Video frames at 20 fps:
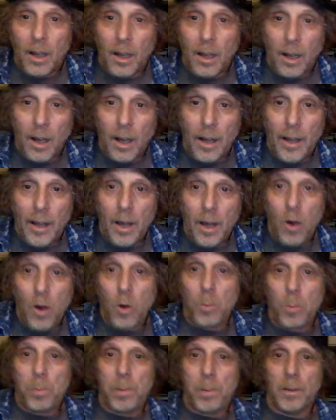I
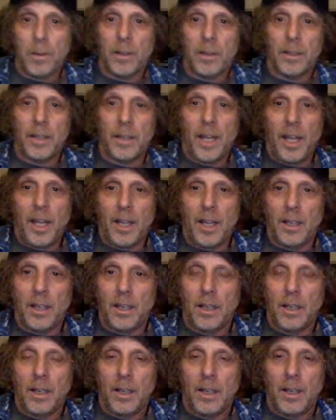hope that
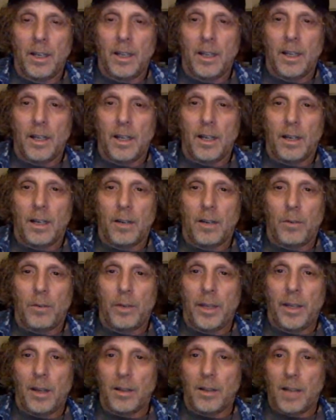
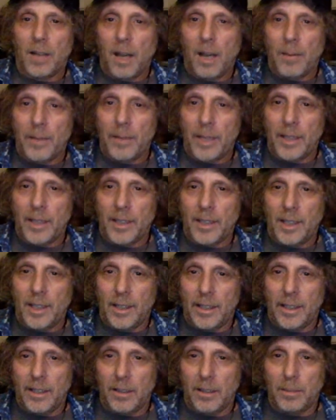we are coming in
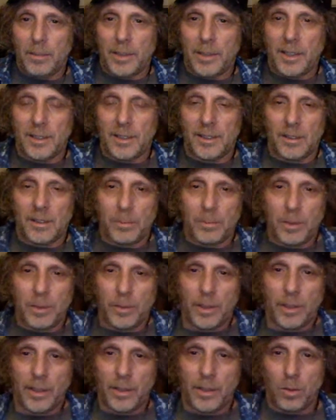clear, because it'll be
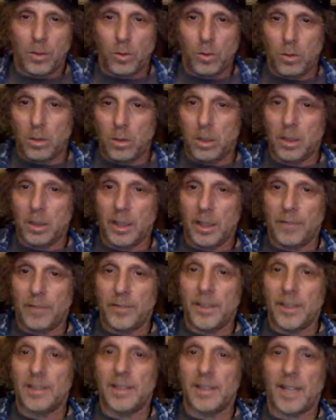really cool if
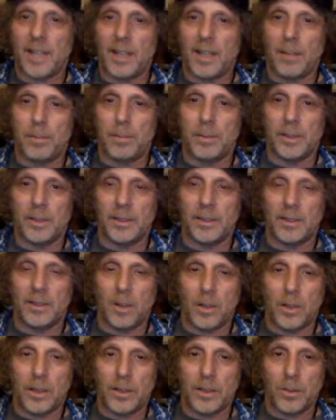this setup is
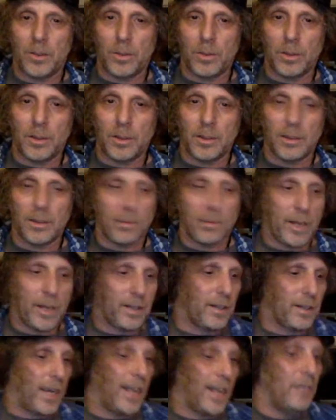starting to work a little
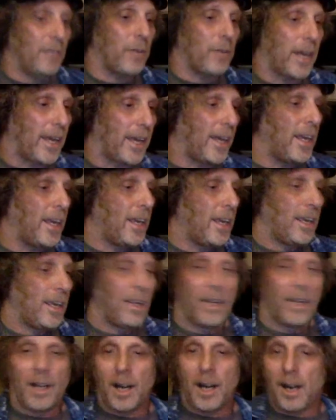better. Anyway,
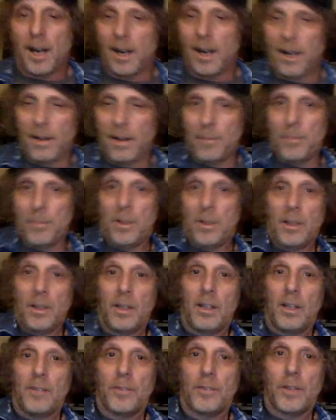
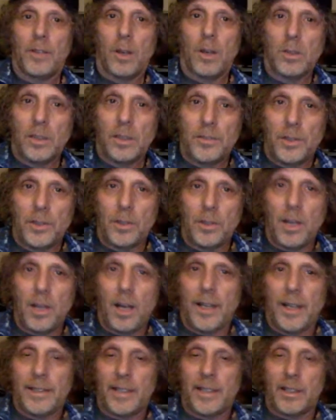for those of you
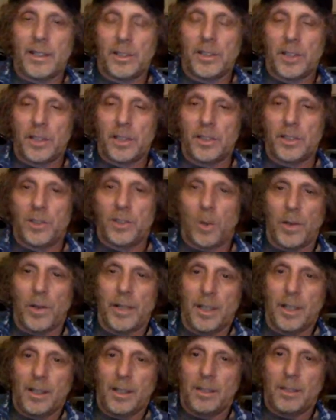guys that are just
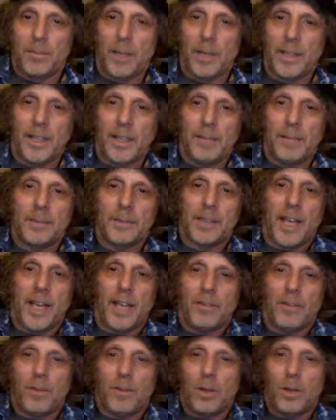joining, my name's
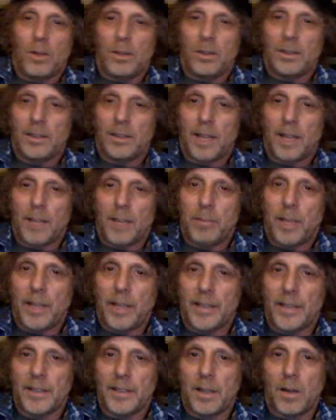Ken Rose. I play
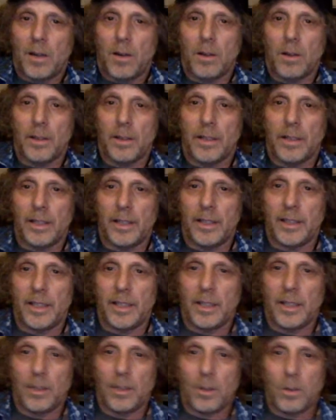guitar in
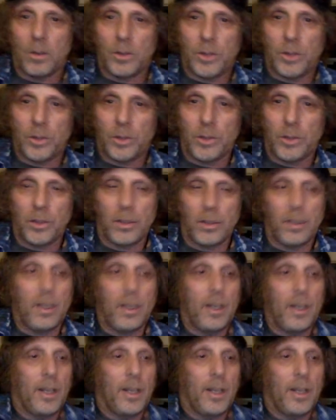Hero Jr.